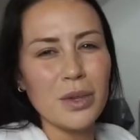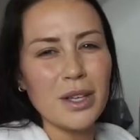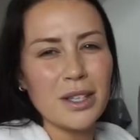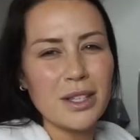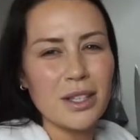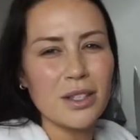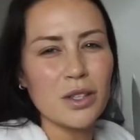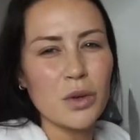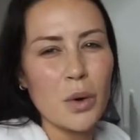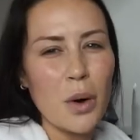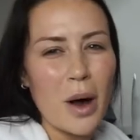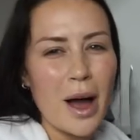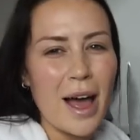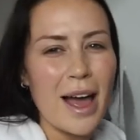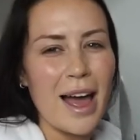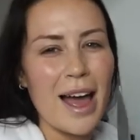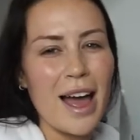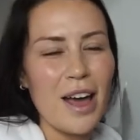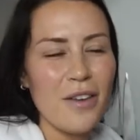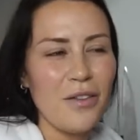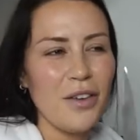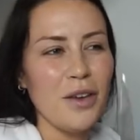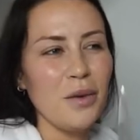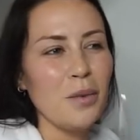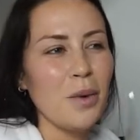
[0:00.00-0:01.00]
this is quite a
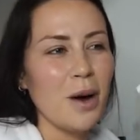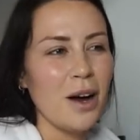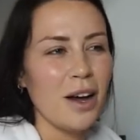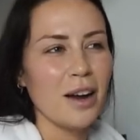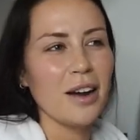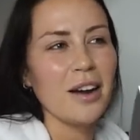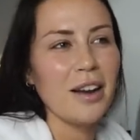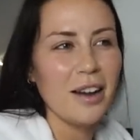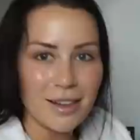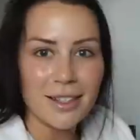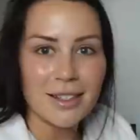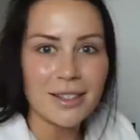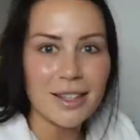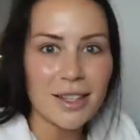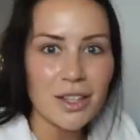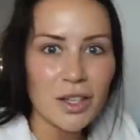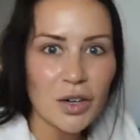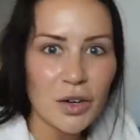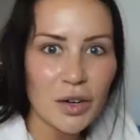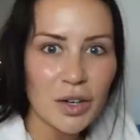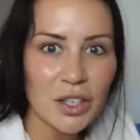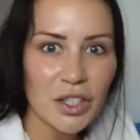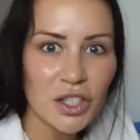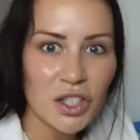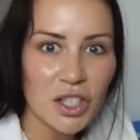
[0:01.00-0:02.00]
heavy one. It says
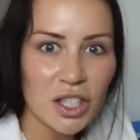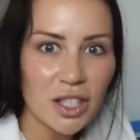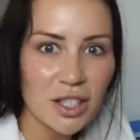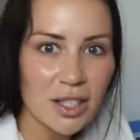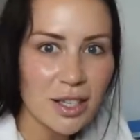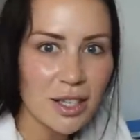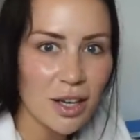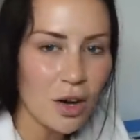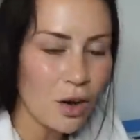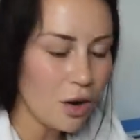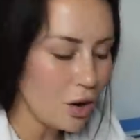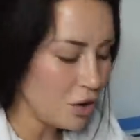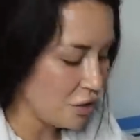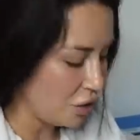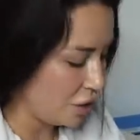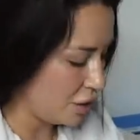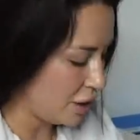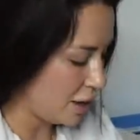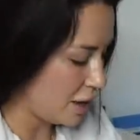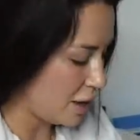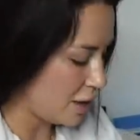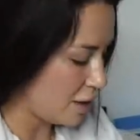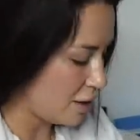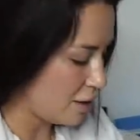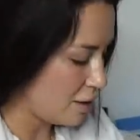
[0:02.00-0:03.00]
Christian Dior on
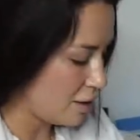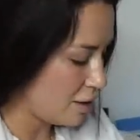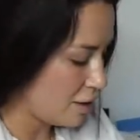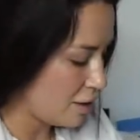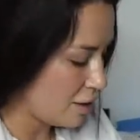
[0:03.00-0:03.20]
it.